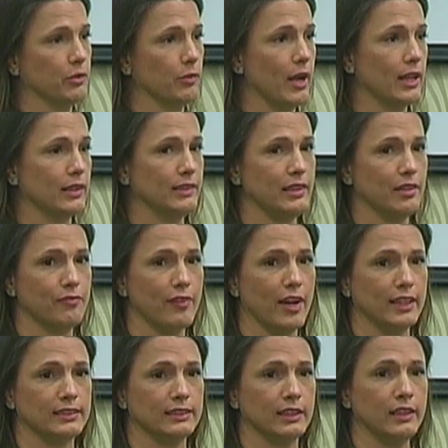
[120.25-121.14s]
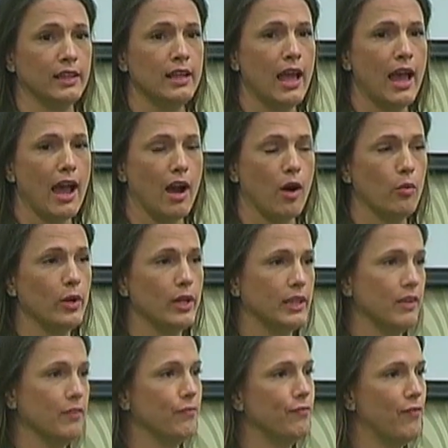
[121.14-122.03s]
directly affected, how we
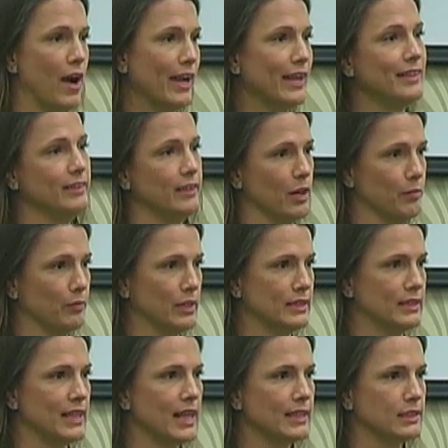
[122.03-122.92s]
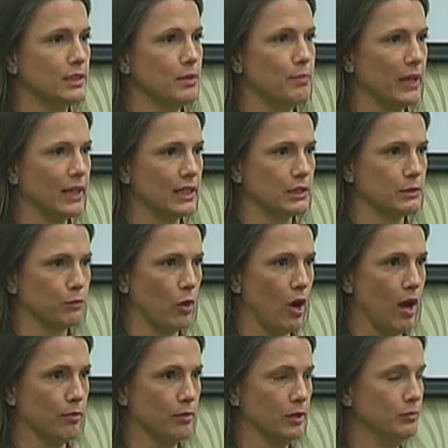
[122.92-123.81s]
can find them, because that's the biggest
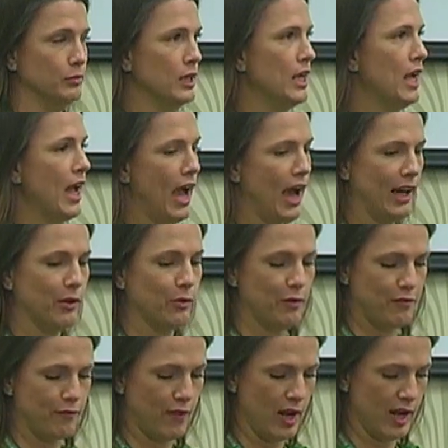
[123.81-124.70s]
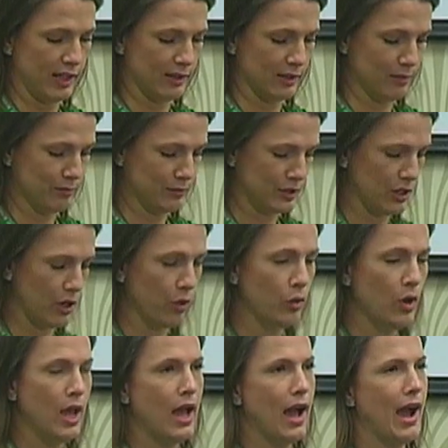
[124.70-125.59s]
problem. How do we find them?
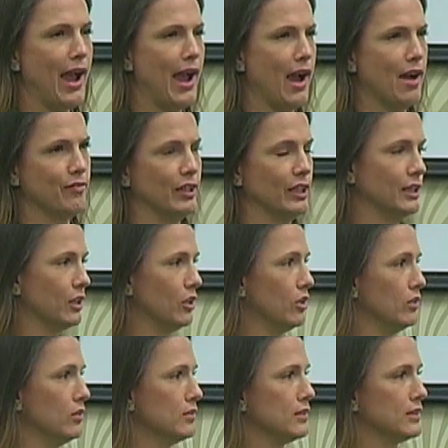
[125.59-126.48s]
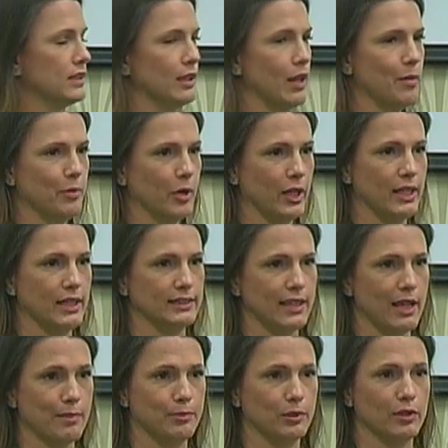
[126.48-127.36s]
So I have a little celebrity
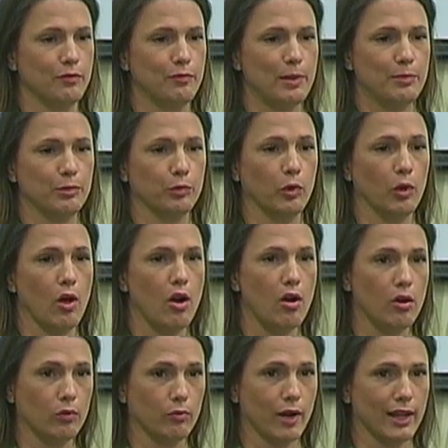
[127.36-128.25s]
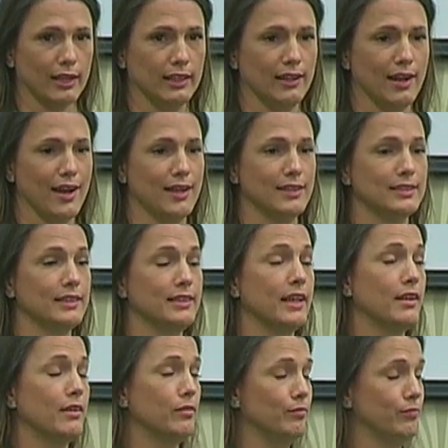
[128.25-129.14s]
example of people we'll all recognize,
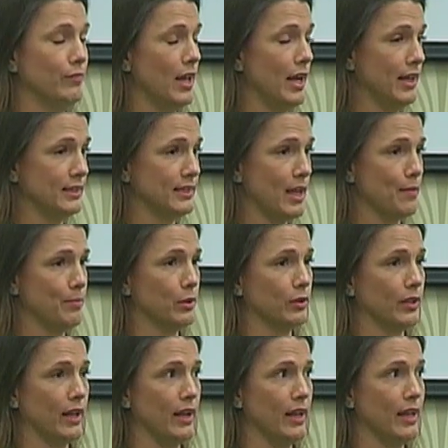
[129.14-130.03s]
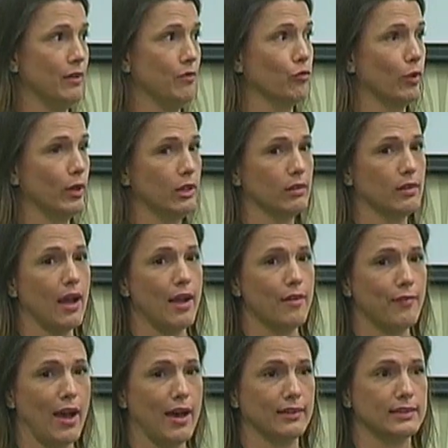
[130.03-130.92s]
and then an example that in real
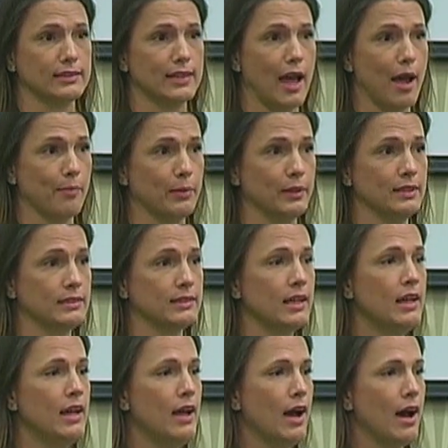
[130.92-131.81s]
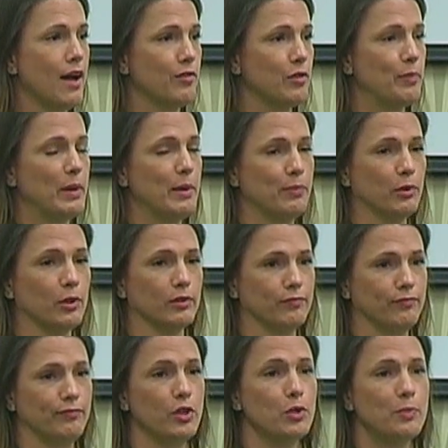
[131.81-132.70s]
life how this happens of
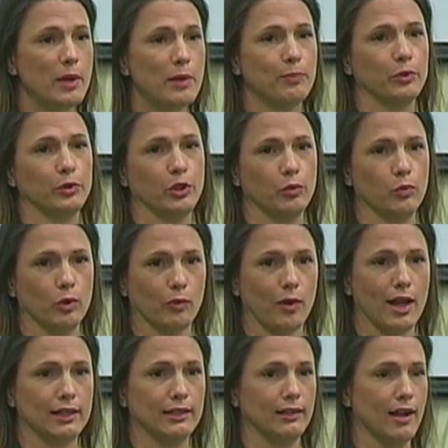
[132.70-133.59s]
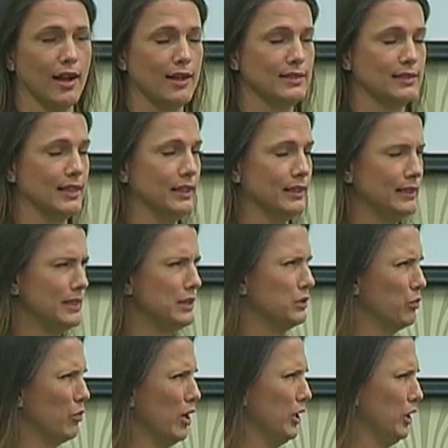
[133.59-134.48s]
few people you will recognize, and at
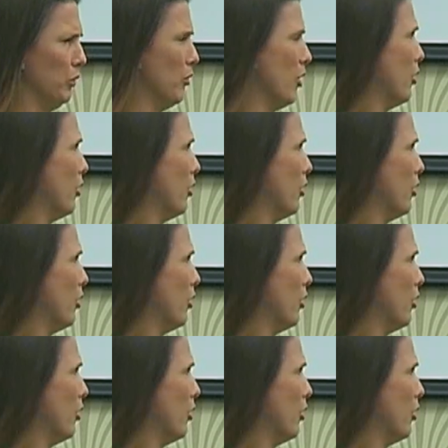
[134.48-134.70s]
least one you